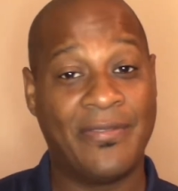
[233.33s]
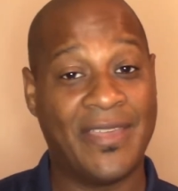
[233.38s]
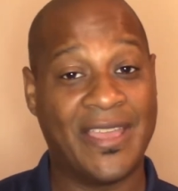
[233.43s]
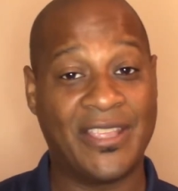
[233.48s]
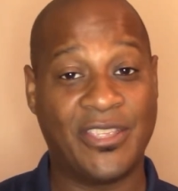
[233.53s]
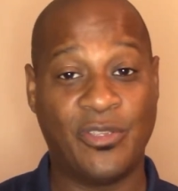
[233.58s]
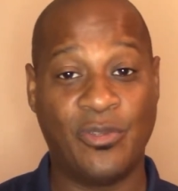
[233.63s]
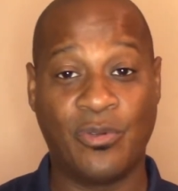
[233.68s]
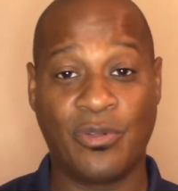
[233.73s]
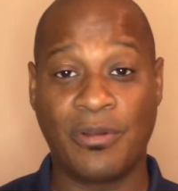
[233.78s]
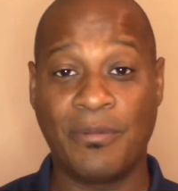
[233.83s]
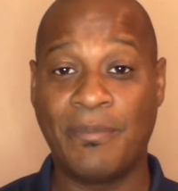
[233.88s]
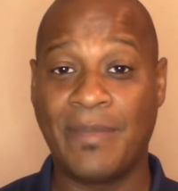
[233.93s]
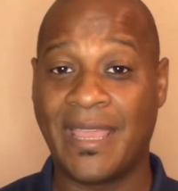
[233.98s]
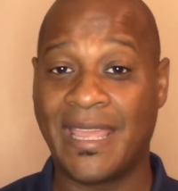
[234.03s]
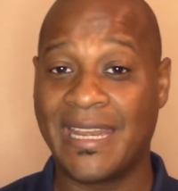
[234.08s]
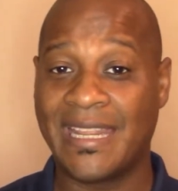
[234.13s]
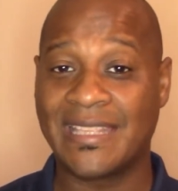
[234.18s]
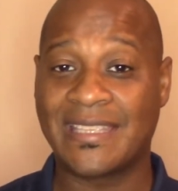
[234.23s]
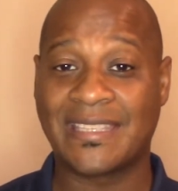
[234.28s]
that you are a
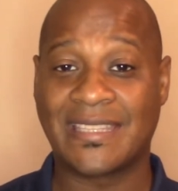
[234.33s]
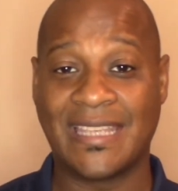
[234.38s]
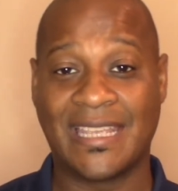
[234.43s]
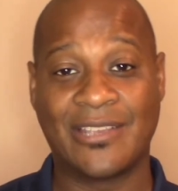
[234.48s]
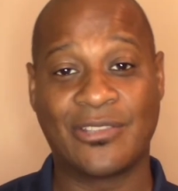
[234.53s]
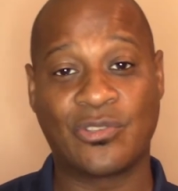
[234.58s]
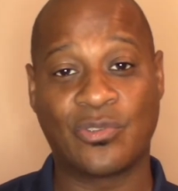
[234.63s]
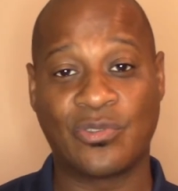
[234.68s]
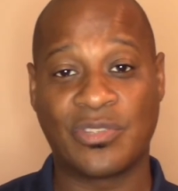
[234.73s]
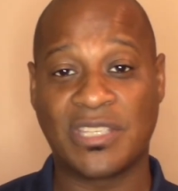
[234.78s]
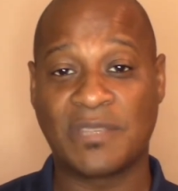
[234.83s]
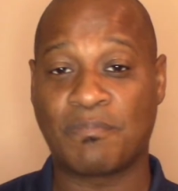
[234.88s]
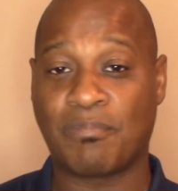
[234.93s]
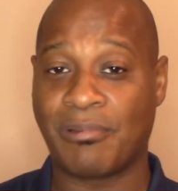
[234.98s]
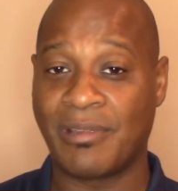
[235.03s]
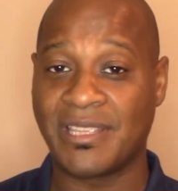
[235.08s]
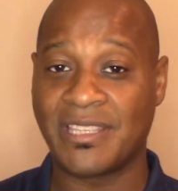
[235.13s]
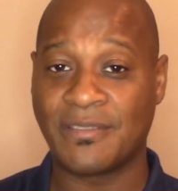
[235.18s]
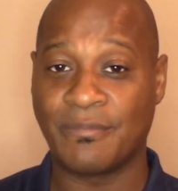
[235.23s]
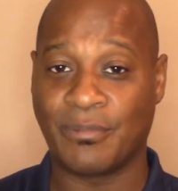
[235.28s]
man that stands with his
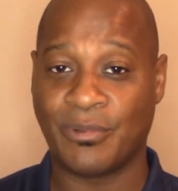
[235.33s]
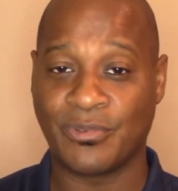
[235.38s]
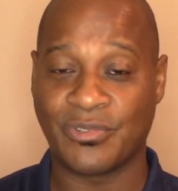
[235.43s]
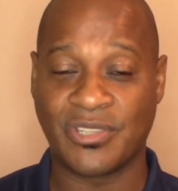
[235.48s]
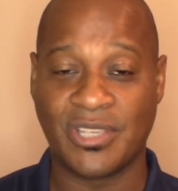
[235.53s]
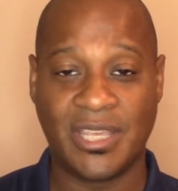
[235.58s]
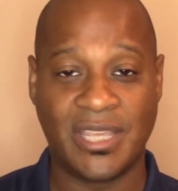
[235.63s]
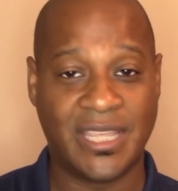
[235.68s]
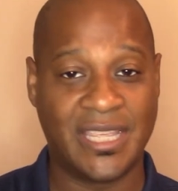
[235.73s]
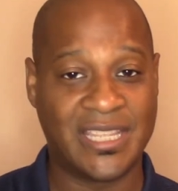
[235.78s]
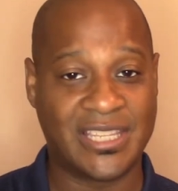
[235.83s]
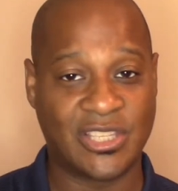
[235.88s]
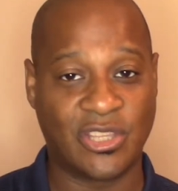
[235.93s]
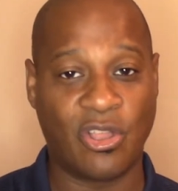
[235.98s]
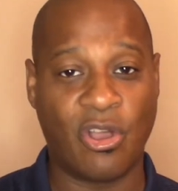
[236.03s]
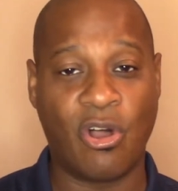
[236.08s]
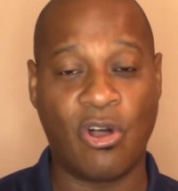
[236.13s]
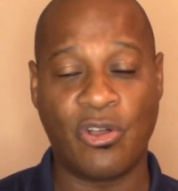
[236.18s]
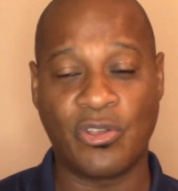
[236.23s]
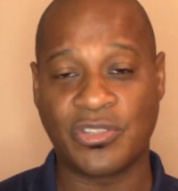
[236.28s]
principles, his
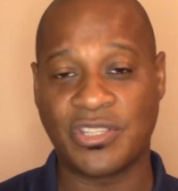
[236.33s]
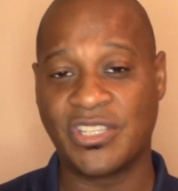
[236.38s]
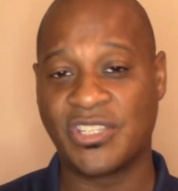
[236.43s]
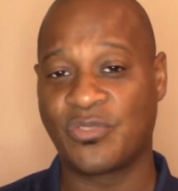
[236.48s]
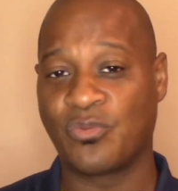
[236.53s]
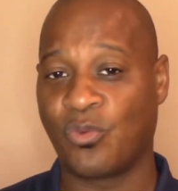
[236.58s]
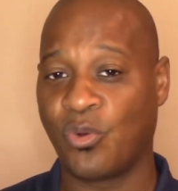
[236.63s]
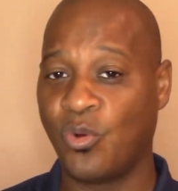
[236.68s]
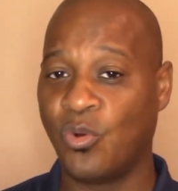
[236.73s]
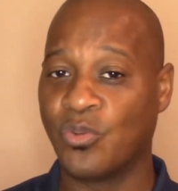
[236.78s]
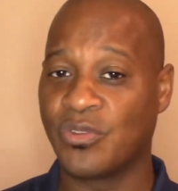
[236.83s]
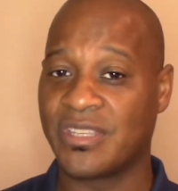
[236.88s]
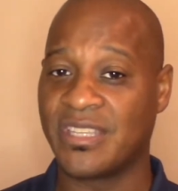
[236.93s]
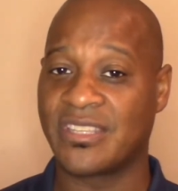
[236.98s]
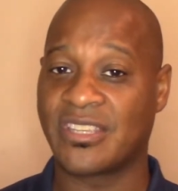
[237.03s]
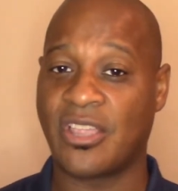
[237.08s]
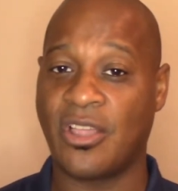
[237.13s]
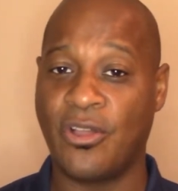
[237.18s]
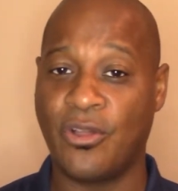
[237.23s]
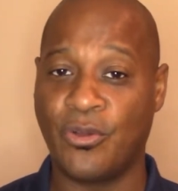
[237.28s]
laws, his rules,
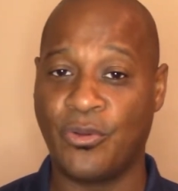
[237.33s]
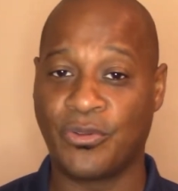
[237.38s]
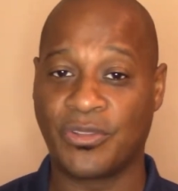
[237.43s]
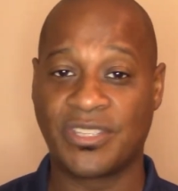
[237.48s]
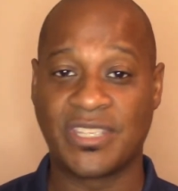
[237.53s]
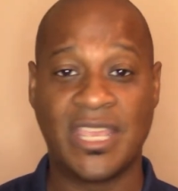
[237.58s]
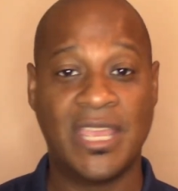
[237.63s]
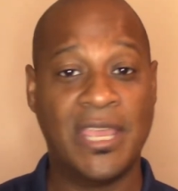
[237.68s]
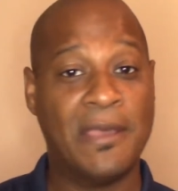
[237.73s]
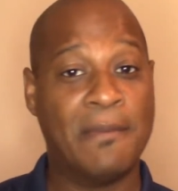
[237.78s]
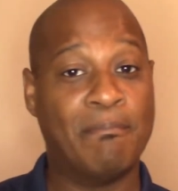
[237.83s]
his codes,